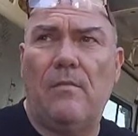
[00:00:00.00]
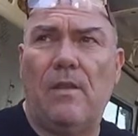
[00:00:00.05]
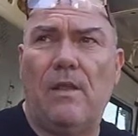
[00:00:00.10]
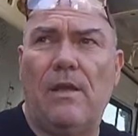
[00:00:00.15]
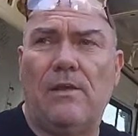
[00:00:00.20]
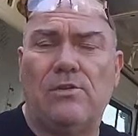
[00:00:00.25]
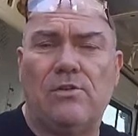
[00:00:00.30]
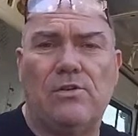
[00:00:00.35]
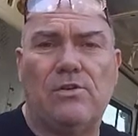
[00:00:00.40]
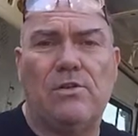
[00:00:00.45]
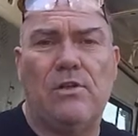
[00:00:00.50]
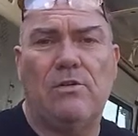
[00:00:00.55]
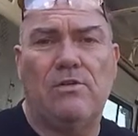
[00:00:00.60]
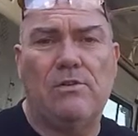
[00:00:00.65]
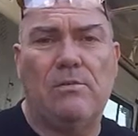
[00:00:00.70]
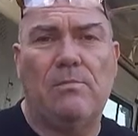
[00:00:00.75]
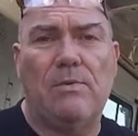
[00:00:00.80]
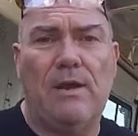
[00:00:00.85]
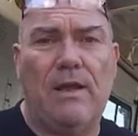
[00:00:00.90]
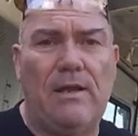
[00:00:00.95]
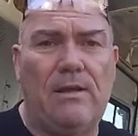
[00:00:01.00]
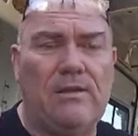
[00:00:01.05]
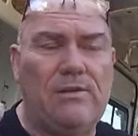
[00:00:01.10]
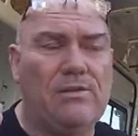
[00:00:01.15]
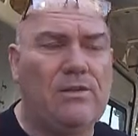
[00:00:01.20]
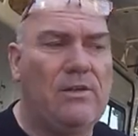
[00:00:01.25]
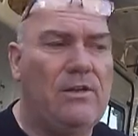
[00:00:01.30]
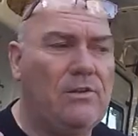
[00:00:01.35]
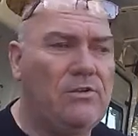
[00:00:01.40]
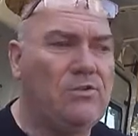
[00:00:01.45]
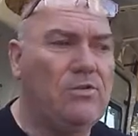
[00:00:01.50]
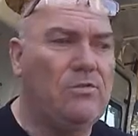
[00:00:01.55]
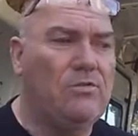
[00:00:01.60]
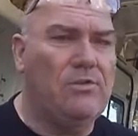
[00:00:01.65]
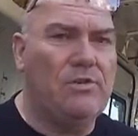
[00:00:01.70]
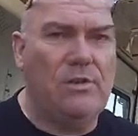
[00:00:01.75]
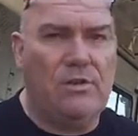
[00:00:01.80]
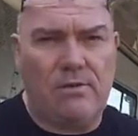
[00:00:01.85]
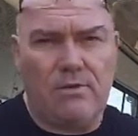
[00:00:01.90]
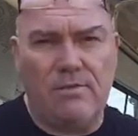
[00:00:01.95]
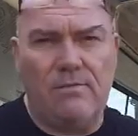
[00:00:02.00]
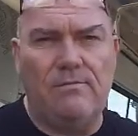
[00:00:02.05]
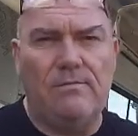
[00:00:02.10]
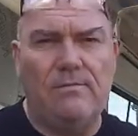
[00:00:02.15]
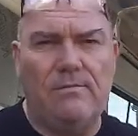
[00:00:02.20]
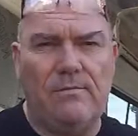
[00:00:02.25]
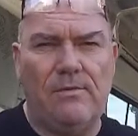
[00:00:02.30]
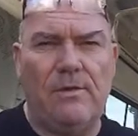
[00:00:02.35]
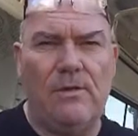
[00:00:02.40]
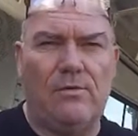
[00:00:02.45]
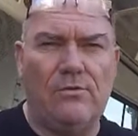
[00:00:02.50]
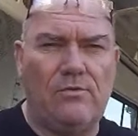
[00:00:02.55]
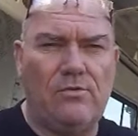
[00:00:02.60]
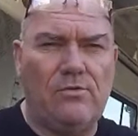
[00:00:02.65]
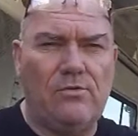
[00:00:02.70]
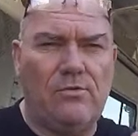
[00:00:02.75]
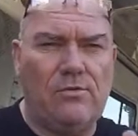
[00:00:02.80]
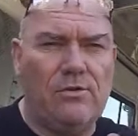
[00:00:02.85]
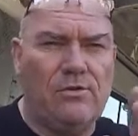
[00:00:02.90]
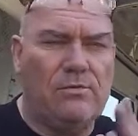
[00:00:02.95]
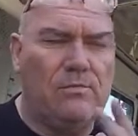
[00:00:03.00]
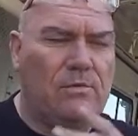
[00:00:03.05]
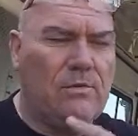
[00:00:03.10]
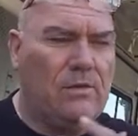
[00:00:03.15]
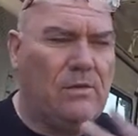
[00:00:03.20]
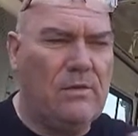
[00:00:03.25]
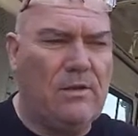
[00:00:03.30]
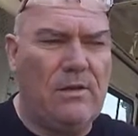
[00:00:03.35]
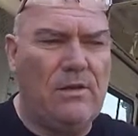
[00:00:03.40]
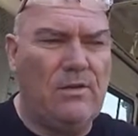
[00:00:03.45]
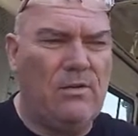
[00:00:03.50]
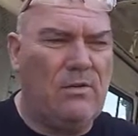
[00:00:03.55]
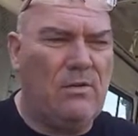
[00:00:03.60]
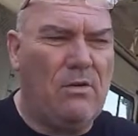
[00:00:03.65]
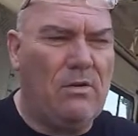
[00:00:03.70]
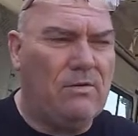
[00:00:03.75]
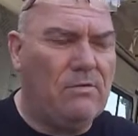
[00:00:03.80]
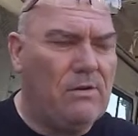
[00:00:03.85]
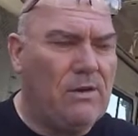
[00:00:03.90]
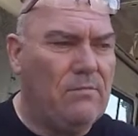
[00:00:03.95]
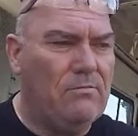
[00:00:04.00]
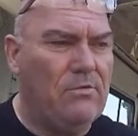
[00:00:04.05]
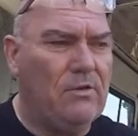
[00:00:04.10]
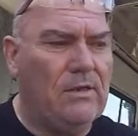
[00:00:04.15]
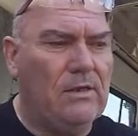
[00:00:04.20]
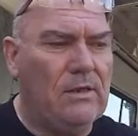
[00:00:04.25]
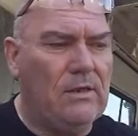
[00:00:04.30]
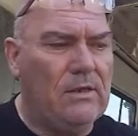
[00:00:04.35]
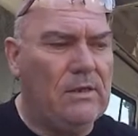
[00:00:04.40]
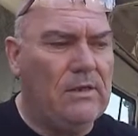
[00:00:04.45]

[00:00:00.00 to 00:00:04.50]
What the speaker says: As I start to plan this electrical system, you know, I need a diagram really.